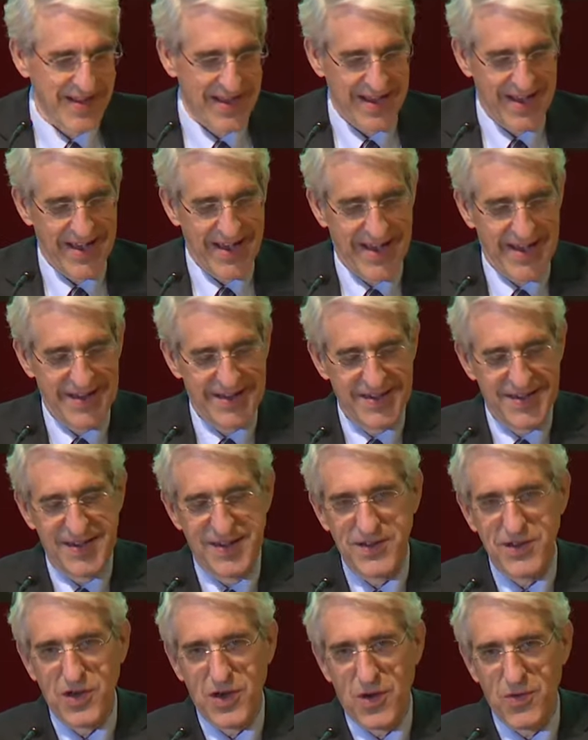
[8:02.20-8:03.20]
And,
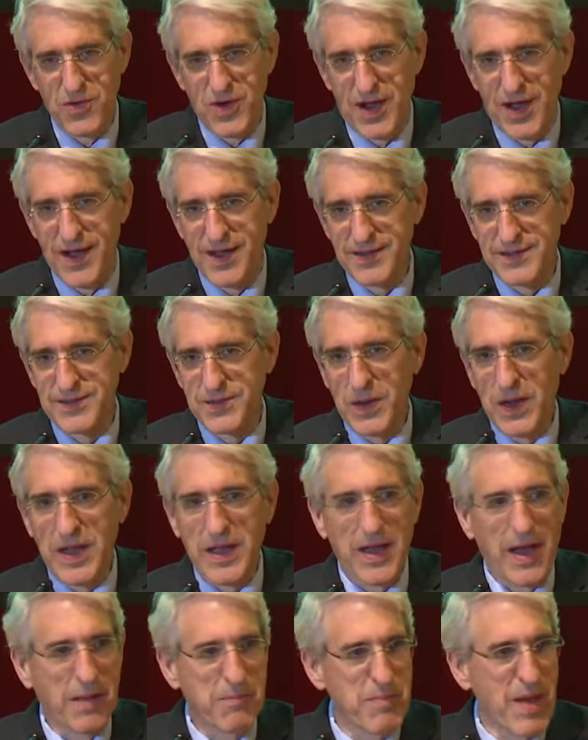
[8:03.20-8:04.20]
you know,
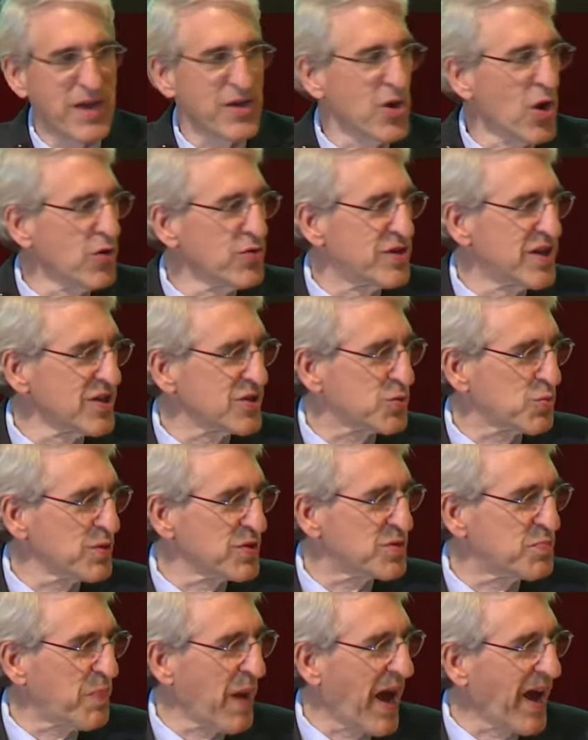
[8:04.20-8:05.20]
I meant no
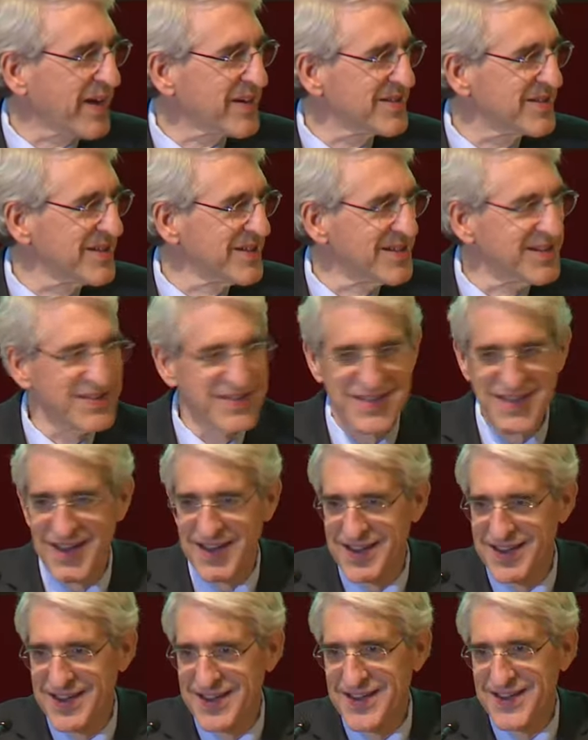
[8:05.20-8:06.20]
disrespect, and
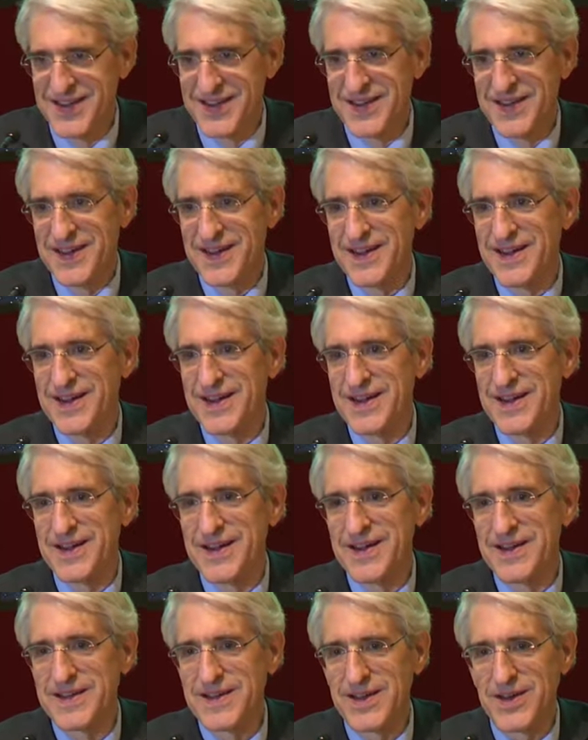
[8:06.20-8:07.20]
you
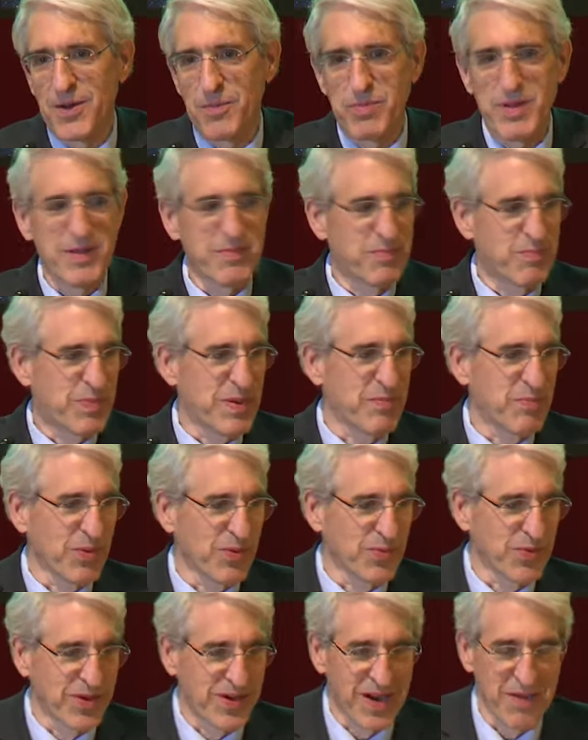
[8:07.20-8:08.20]
know,
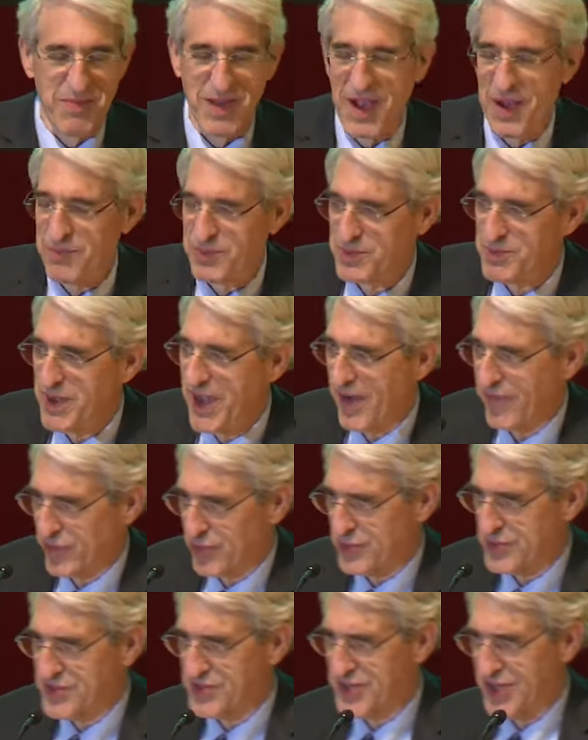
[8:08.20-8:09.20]
people were coming up to me
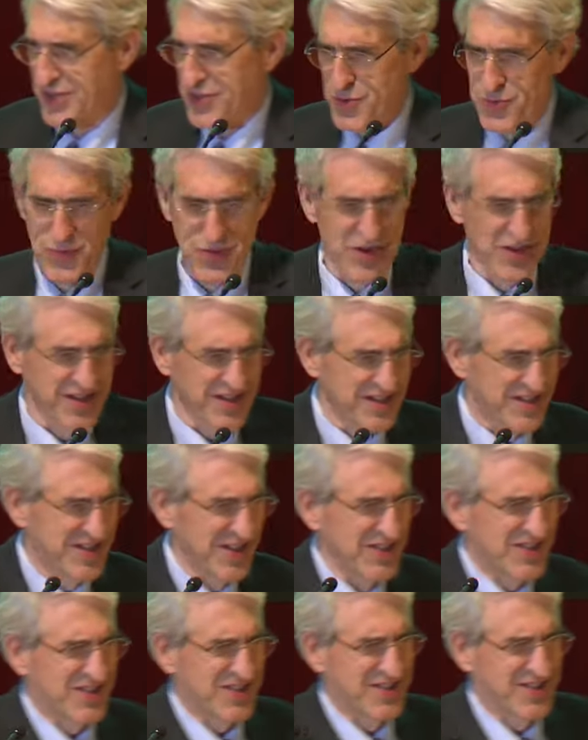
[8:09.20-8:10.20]
afterwards and saying, "You really
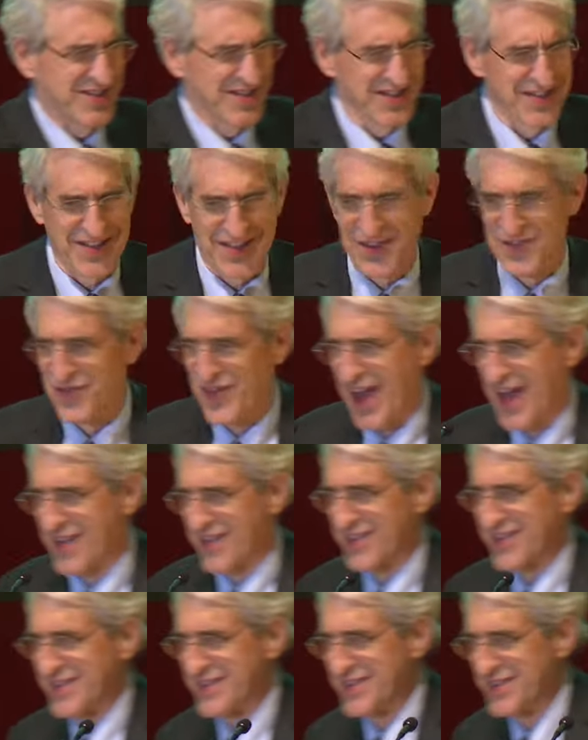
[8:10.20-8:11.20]
dissed Silicon
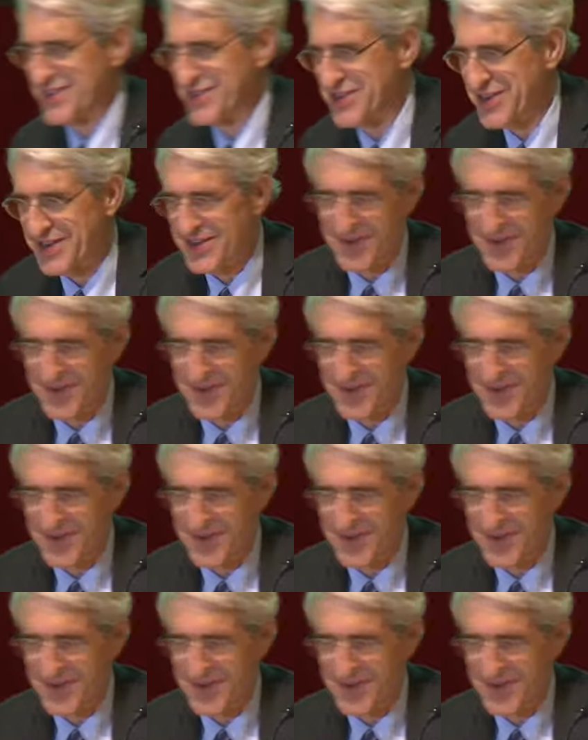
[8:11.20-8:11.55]
Valley, didn't you?"